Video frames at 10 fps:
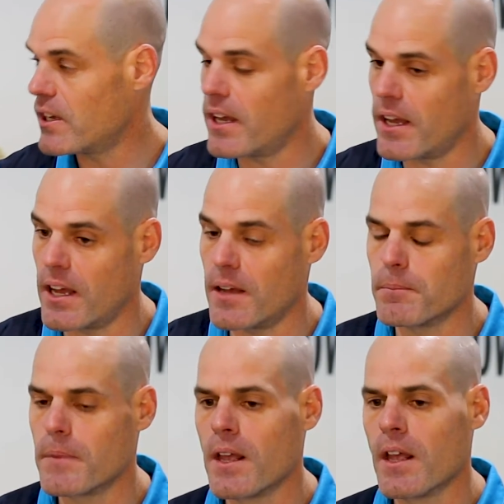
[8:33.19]
Mm,
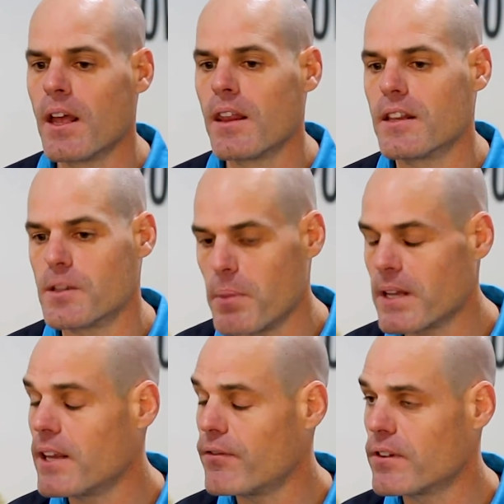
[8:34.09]
um, there's a
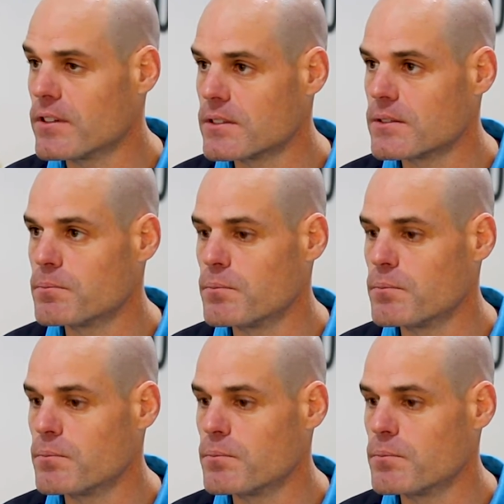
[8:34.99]
big difference